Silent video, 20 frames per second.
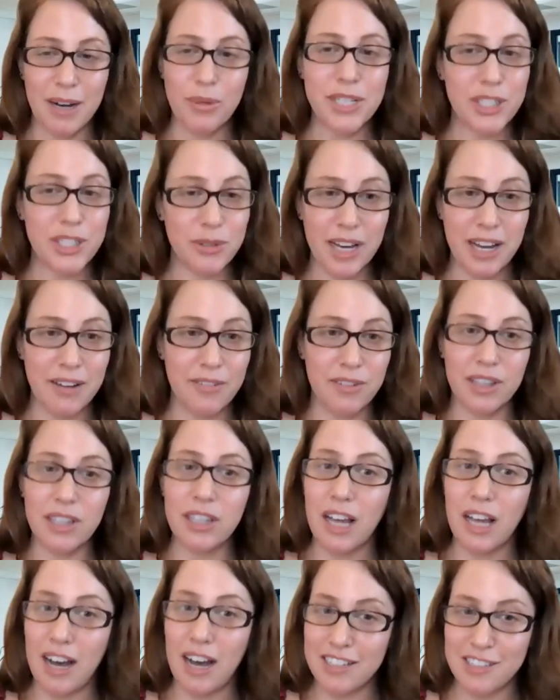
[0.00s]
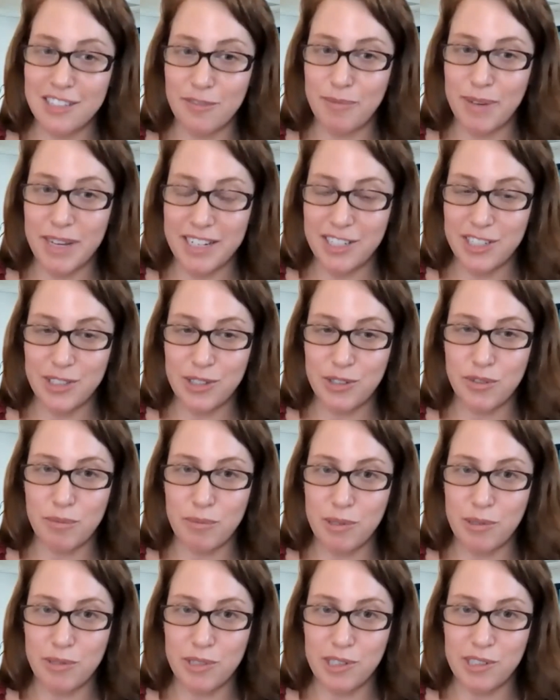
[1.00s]
we do have lots of patients from
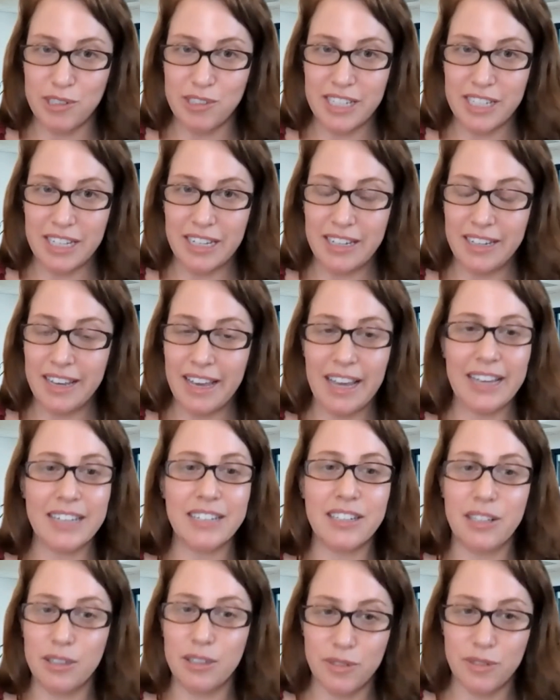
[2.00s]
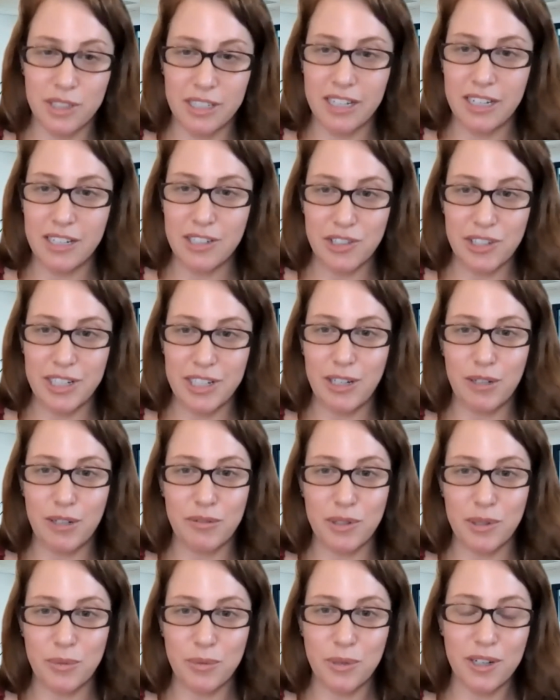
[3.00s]
New Jersey and all over the country and all over
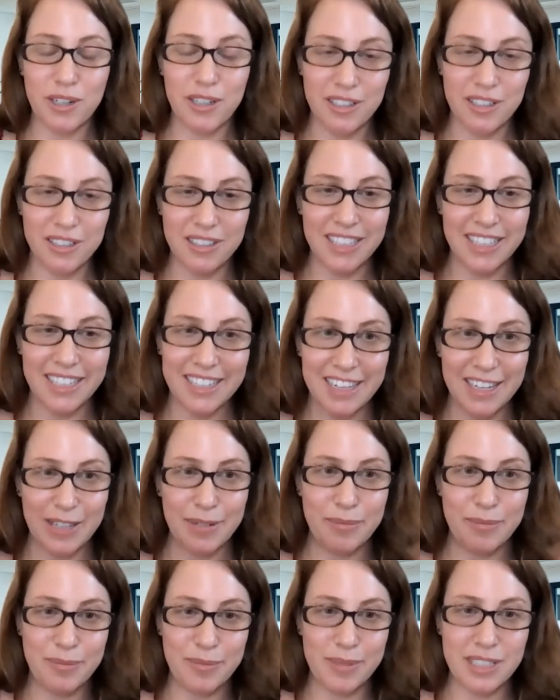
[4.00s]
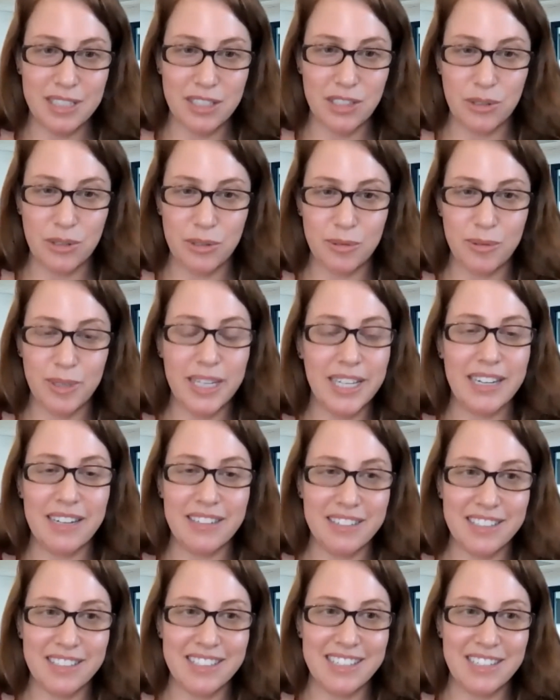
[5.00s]
the world that come in
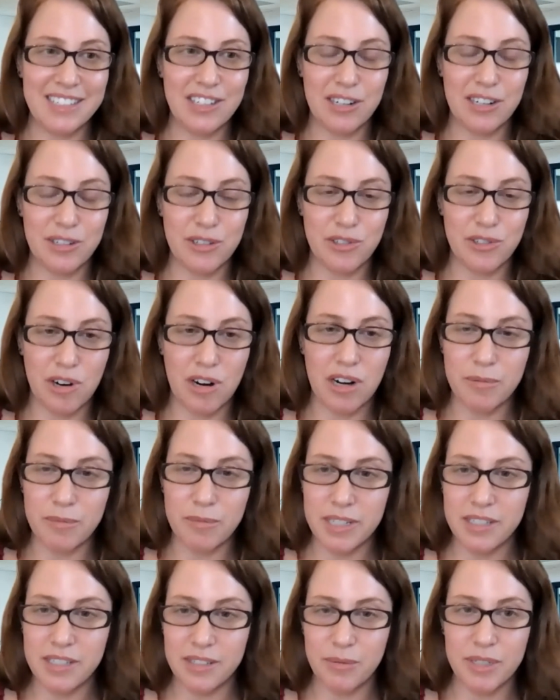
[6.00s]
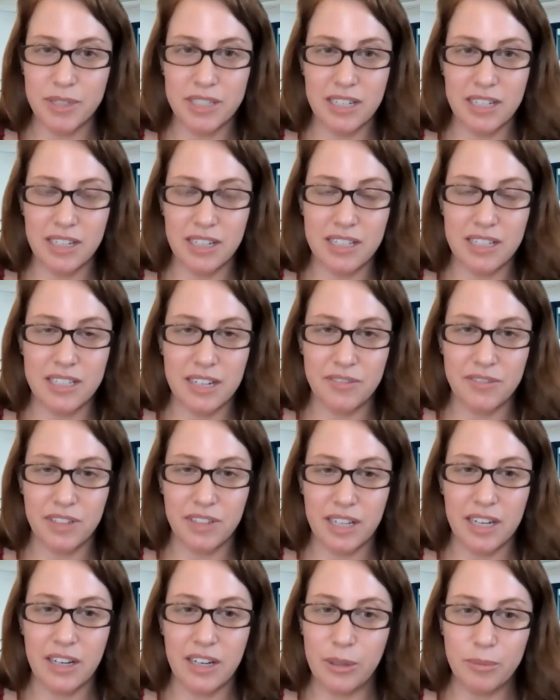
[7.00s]
to see Dr. Geronemus. So we can definitely
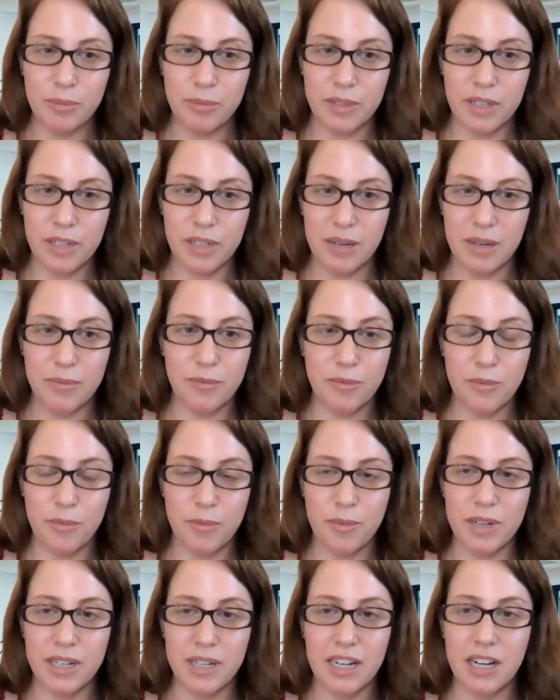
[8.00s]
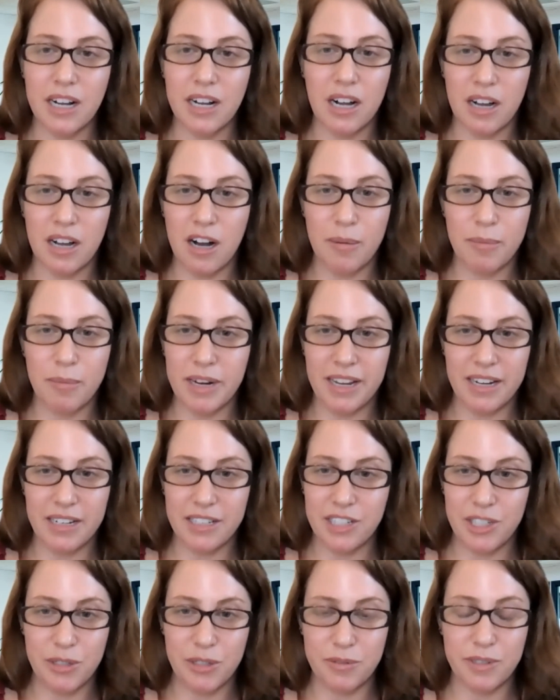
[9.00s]
help accommodate
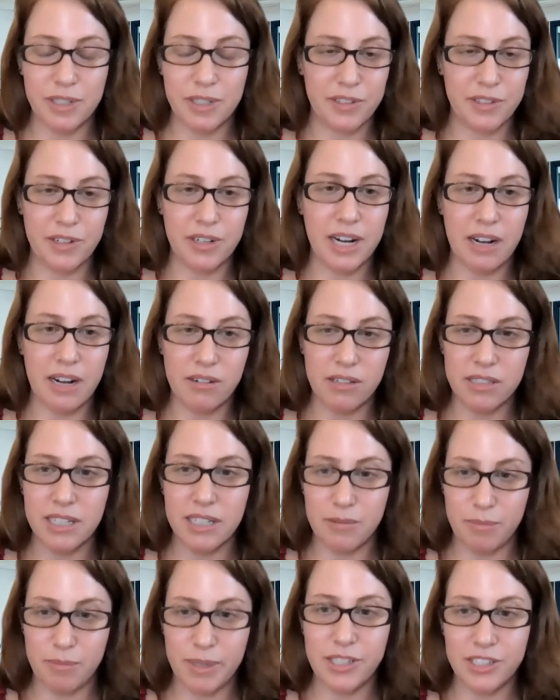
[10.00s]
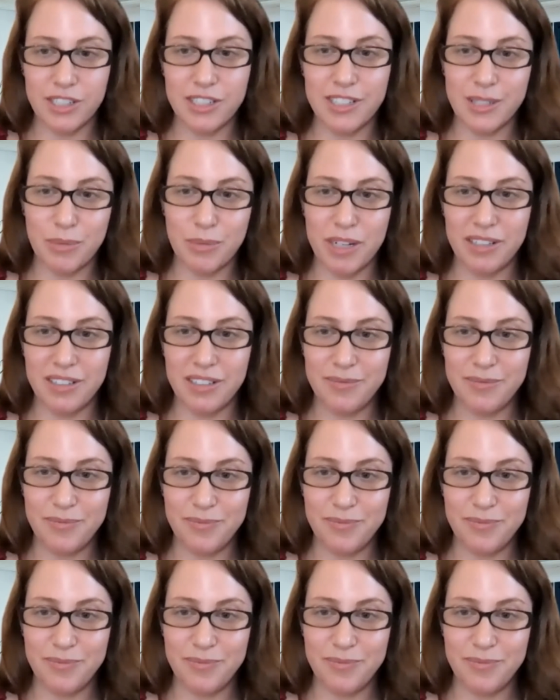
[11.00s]
you if you're an out-of-town patient as well.